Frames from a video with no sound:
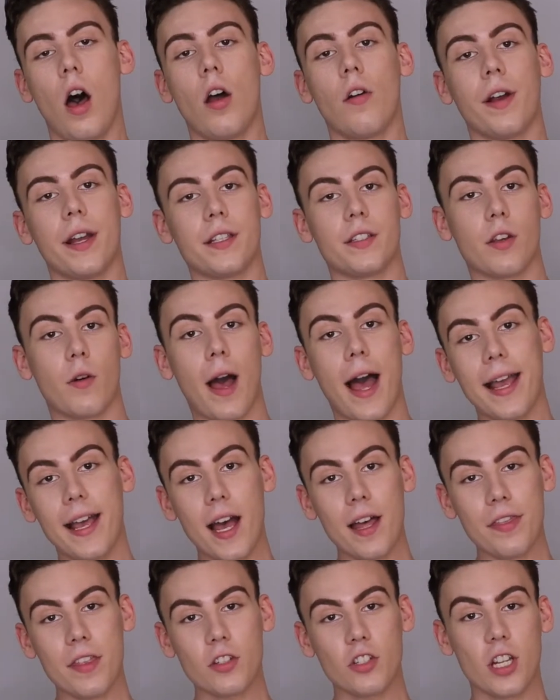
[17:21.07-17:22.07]
Alright, so I
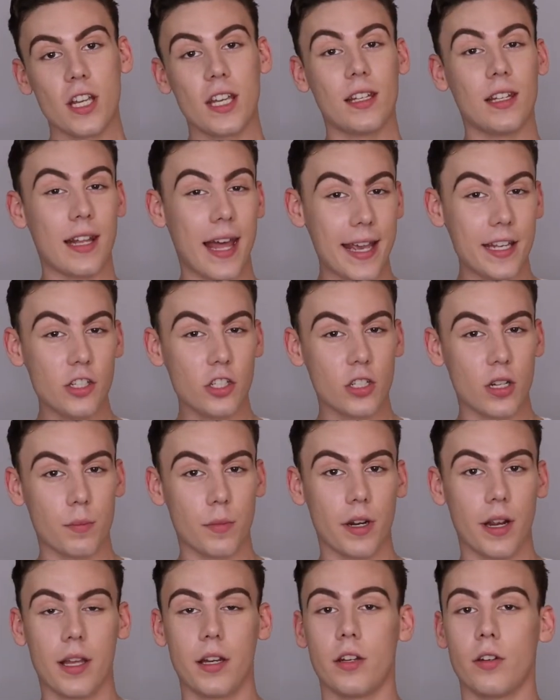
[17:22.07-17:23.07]
got the shade Light
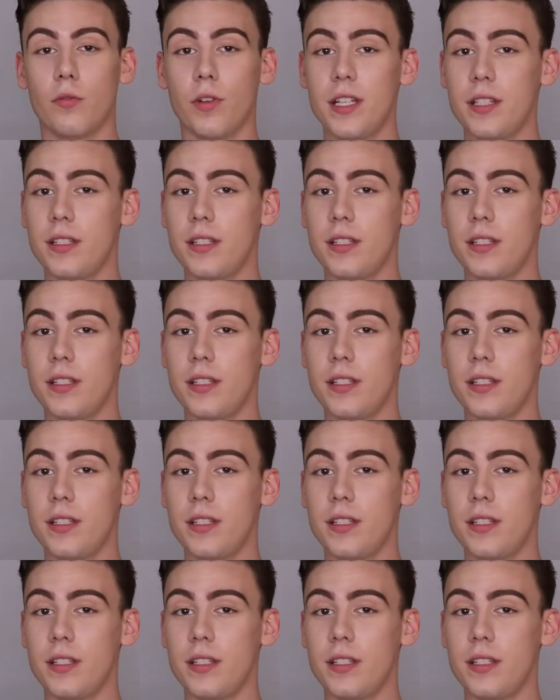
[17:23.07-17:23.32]
Shimmer, and it